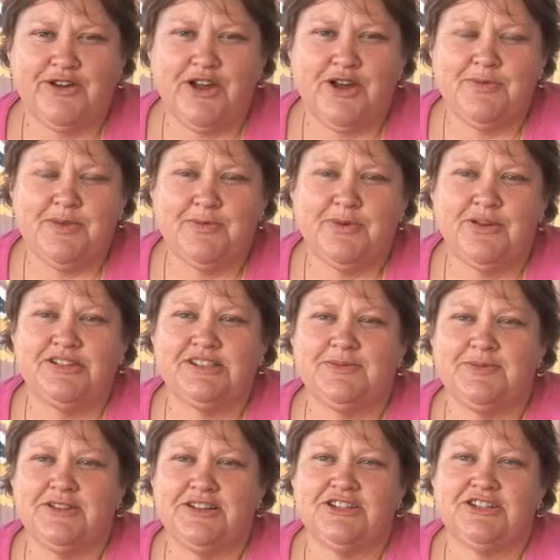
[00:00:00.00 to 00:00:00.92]
I'm the
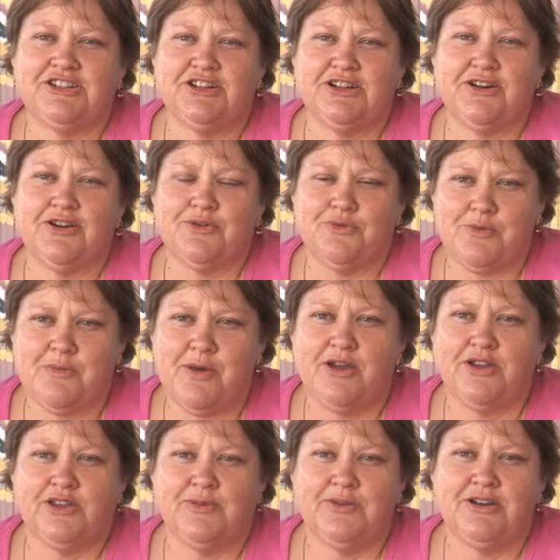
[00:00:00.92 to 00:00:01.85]
principal at Jigalong
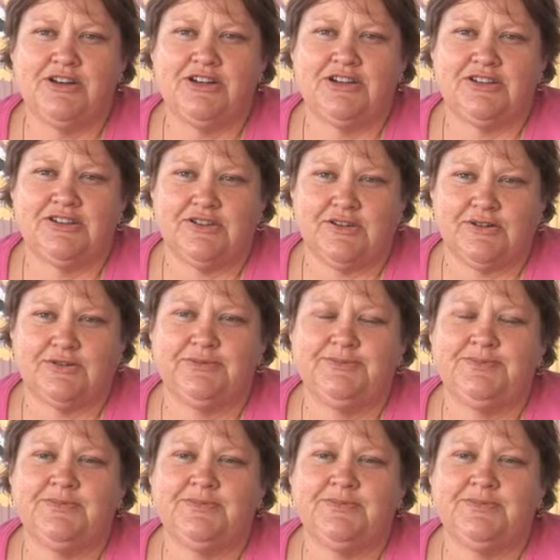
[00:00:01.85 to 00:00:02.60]
Remote Community School.